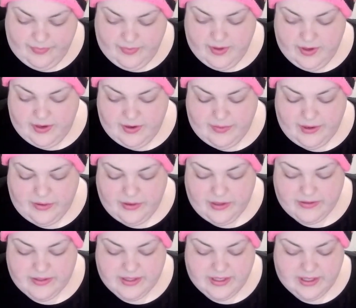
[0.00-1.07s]
I don't want to go
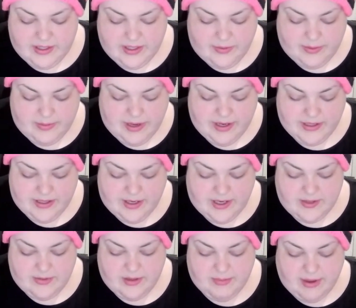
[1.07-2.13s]
downstairs, like when my anxiety
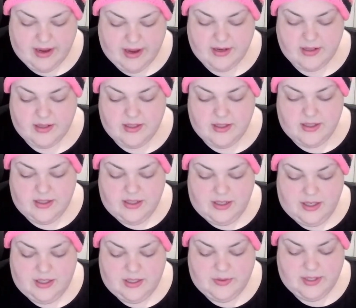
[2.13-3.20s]
is really bad. I
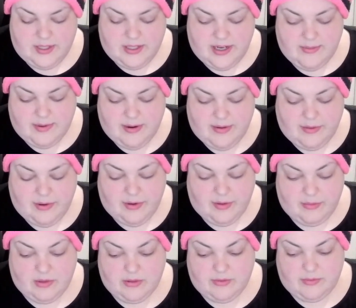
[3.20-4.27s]
just want to stay in my room.
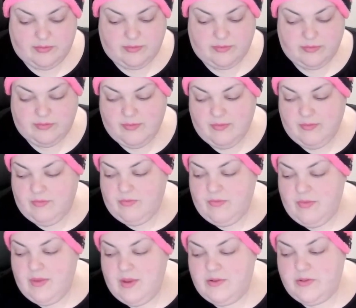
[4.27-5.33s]

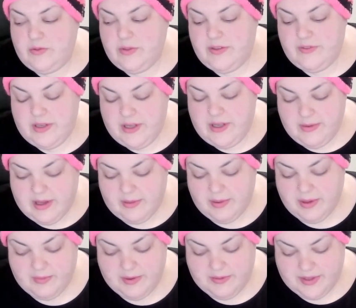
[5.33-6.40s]
So even him
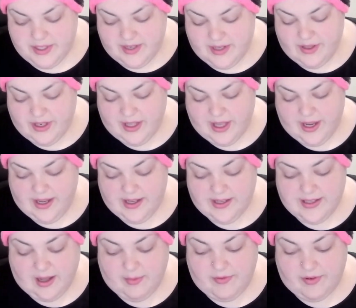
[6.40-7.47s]
helping me with stuff like that is
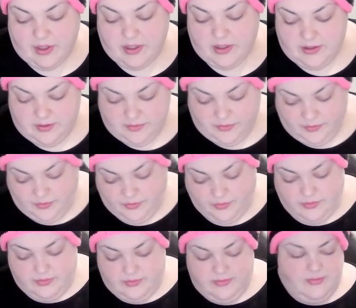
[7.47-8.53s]
helpful.
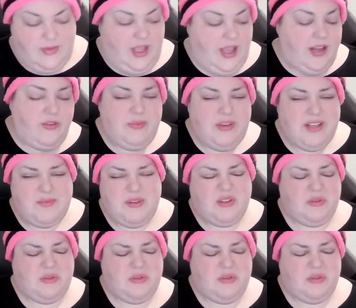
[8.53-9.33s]
I know it makes me look